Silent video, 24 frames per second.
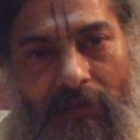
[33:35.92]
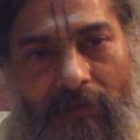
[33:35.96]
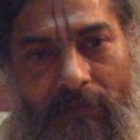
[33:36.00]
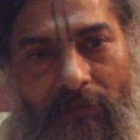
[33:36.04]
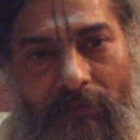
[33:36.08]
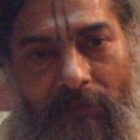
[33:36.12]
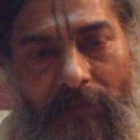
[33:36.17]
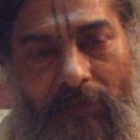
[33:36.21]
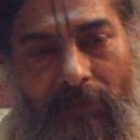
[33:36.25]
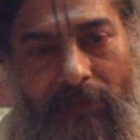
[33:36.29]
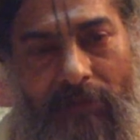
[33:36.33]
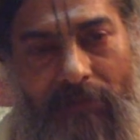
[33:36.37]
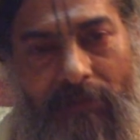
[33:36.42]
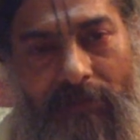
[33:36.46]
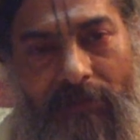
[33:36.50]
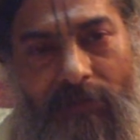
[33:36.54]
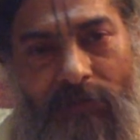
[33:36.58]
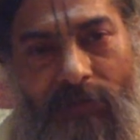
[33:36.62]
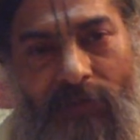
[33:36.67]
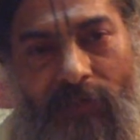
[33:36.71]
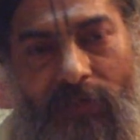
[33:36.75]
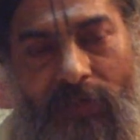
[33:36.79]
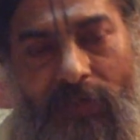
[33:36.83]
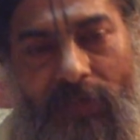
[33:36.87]
But if you
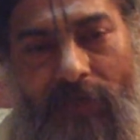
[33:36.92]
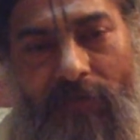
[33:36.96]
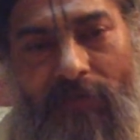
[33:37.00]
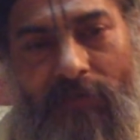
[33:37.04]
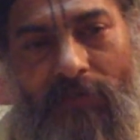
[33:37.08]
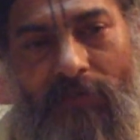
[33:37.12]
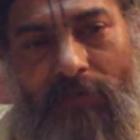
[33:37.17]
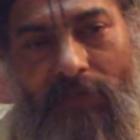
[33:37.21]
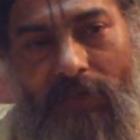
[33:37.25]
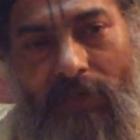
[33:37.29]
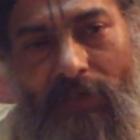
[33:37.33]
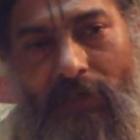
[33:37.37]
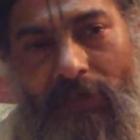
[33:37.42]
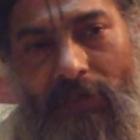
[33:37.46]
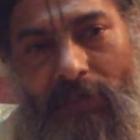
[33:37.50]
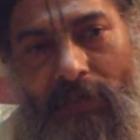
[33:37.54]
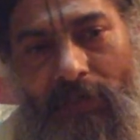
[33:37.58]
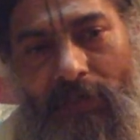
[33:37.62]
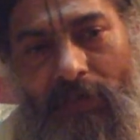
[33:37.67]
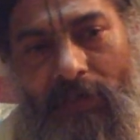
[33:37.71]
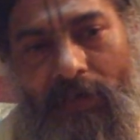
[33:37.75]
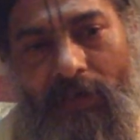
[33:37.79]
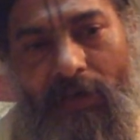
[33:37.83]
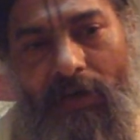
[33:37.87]
hear with an
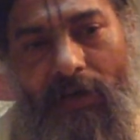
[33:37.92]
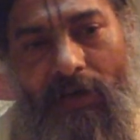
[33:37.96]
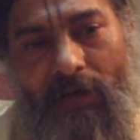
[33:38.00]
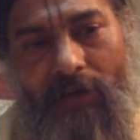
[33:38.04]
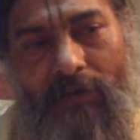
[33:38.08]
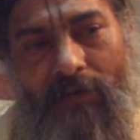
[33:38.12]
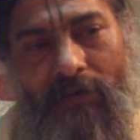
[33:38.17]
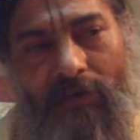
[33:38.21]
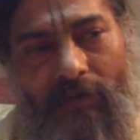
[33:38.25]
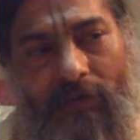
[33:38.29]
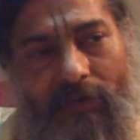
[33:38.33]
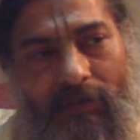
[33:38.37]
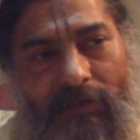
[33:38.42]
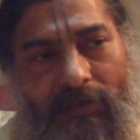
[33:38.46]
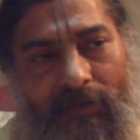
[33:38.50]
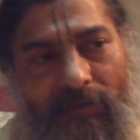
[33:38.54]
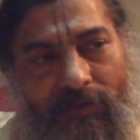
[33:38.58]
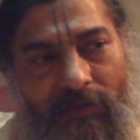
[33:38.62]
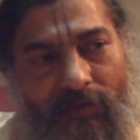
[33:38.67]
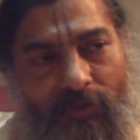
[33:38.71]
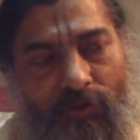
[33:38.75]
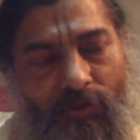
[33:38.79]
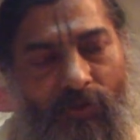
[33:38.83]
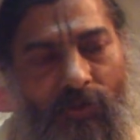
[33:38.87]
unclean heart, then
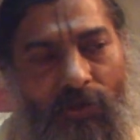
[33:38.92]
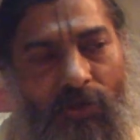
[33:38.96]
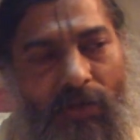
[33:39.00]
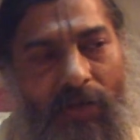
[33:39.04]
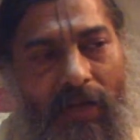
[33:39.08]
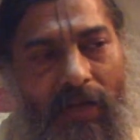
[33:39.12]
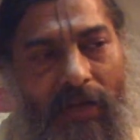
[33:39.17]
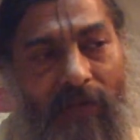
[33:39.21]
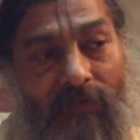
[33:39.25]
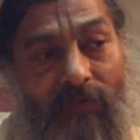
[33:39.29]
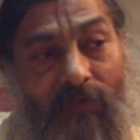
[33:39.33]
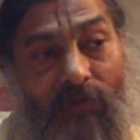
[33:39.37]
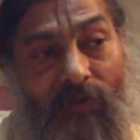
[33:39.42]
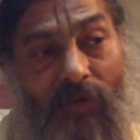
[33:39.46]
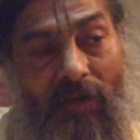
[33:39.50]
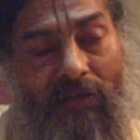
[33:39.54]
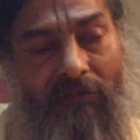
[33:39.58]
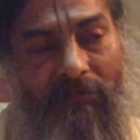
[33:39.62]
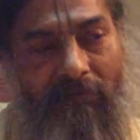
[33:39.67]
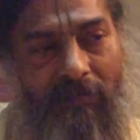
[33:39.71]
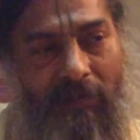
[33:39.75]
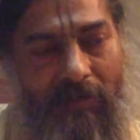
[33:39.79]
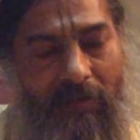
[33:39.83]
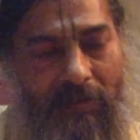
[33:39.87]
you don't have the
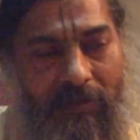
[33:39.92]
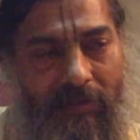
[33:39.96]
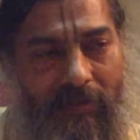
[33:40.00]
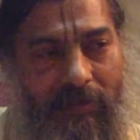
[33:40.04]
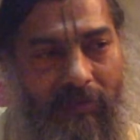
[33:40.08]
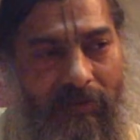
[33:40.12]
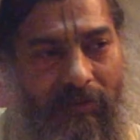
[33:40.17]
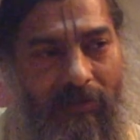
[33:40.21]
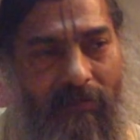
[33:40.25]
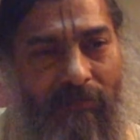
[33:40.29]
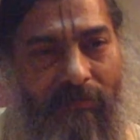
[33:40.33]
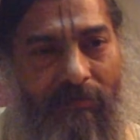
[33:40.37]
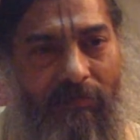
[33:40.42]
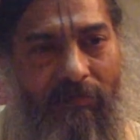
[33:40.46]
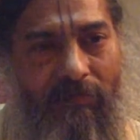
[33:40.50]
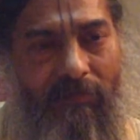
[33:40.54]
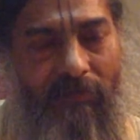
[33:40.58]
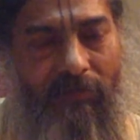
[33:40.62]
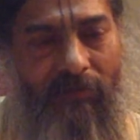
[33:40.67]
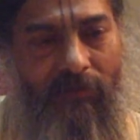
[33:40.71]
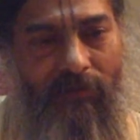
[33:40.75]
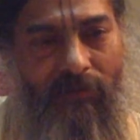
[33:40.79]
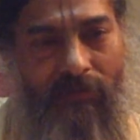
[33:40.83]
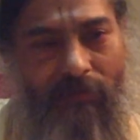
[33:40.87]
qualification
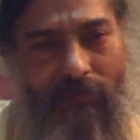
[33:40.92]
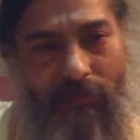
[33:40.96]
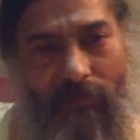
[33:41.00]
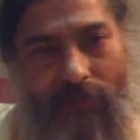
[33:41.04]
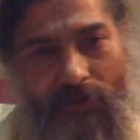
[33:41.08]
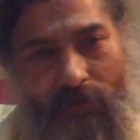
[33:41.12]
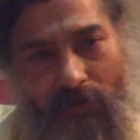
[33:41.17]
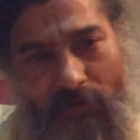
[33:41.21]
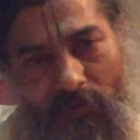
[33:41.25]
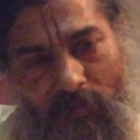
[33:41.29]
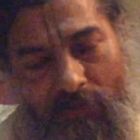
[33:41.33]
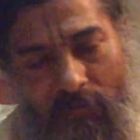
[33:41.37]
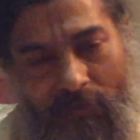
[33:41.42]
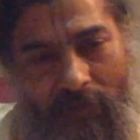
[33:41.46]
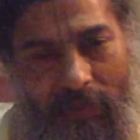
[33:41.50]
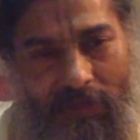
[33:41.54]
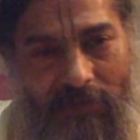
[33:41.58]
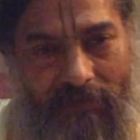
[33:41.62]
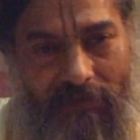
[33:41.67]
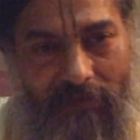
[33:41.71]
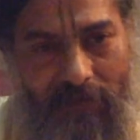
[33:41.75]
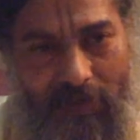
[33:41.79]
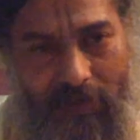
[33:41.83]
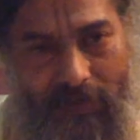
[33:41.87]
for the form to
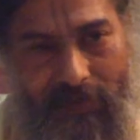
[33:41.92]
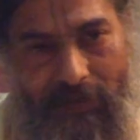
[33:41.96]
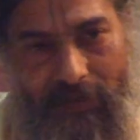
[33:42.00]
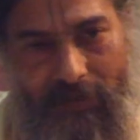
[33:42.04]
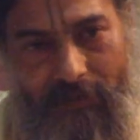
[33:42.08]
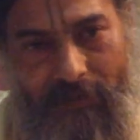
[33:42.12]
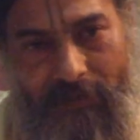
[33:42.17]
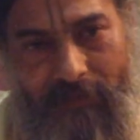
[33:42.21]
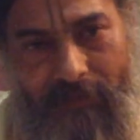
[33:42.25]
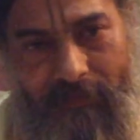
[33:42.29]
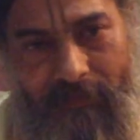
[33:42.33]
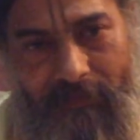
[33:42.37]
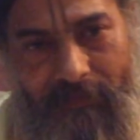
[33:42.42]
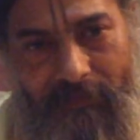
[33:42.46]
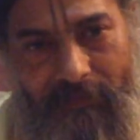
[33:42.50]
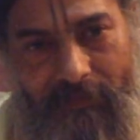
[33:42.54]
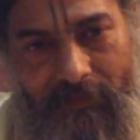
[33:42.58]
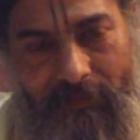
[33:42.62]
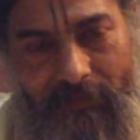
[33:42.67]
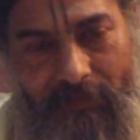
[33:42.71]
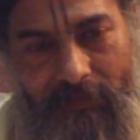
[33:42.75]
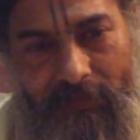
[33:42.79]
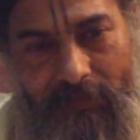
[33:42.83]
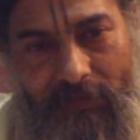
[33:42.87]
manifest.
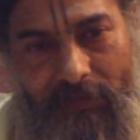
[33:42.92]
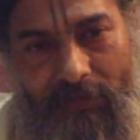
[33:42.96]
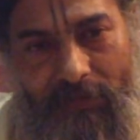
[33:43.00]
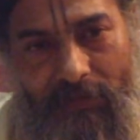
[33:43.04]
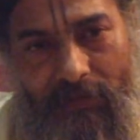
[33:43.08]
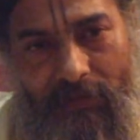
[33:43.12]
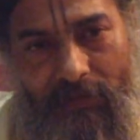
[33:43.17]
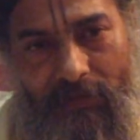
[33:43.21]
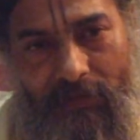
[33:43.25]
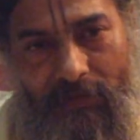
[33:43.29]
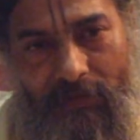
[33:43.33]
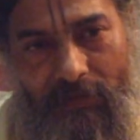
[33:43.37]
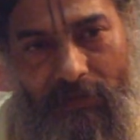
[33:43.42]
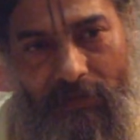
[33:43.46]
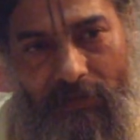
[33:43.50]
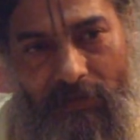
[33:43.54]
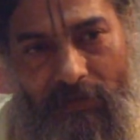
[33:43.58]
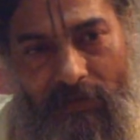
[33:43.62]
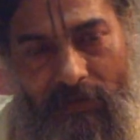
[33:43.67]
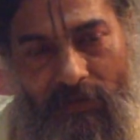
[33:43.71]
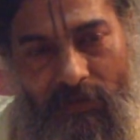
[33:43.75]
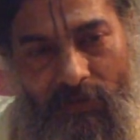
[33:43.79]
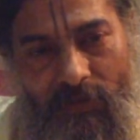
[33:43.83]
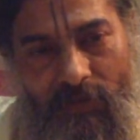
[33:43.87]

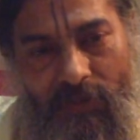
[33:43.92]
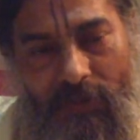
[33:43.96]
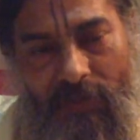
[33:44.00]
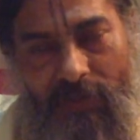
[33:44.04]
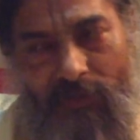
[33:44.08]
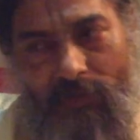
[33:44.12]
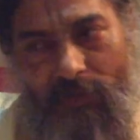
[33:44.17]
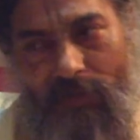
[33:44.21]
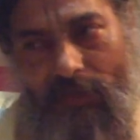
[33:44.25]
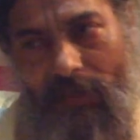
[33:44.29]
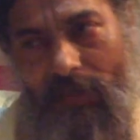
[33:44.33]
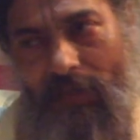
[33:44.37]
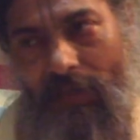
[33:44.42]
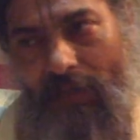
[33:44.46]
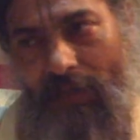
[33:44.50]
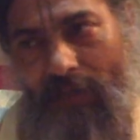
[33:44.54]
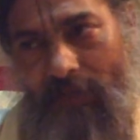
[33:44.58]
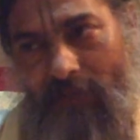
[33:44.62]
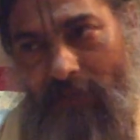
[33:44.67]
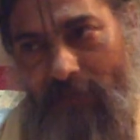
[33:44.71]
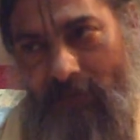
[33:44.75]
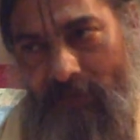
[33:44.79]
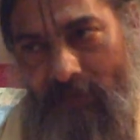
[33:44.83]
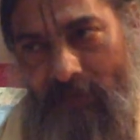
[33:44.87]
So that's why
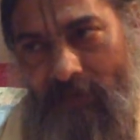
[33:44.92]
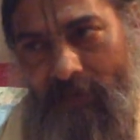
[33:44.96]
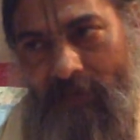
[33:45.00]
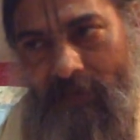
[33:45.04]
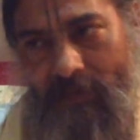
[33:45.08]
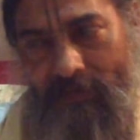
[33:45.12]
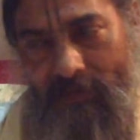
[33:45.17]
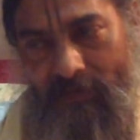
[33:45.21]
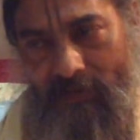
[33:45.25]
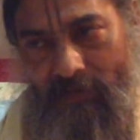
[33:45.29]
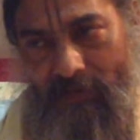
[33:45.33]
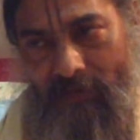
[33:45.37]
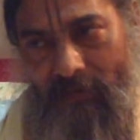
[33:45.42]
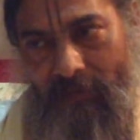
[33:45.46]
name is necessary.